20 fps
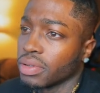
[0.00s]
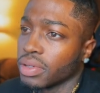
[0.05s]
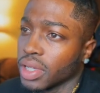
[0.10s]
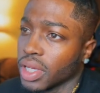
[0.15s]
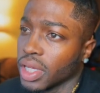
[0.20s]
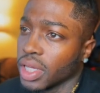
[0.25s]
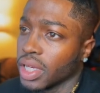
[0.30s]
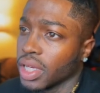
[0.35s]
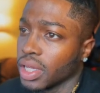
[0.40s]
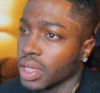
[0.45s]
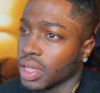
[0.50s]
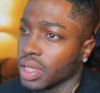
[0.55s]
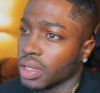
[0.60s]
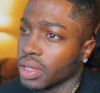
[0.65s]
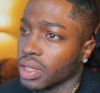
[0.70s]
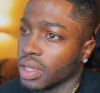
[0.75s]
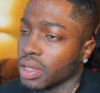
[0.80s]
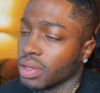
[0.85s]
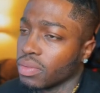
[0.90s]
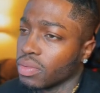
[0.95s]

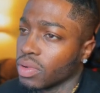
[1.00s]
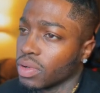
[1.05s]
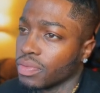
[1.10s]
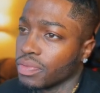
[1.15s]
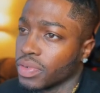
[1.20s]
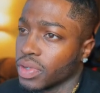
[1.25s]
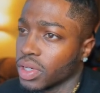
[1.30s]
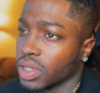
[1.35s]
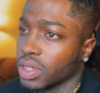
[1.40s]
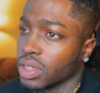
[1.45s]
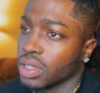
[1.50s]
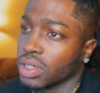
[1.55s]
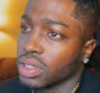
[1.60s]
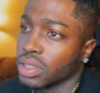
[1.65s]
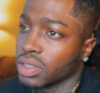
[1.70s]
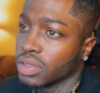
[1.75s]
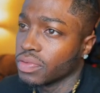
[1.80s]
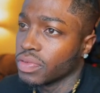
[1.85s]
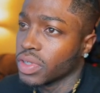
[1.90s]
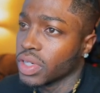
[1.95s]
It went for
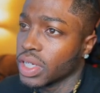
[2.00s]
the